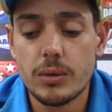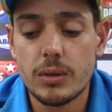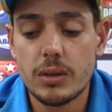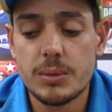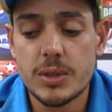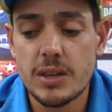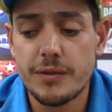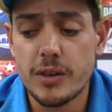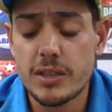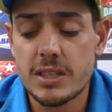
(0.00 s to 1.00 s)
especially that
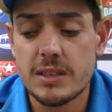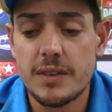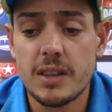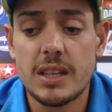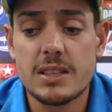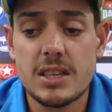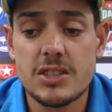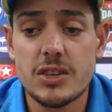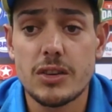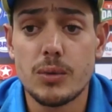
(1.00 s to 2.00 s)
first innings, felt like such
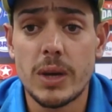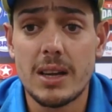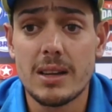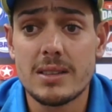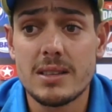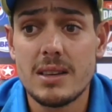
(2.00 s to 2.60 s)
a good wicket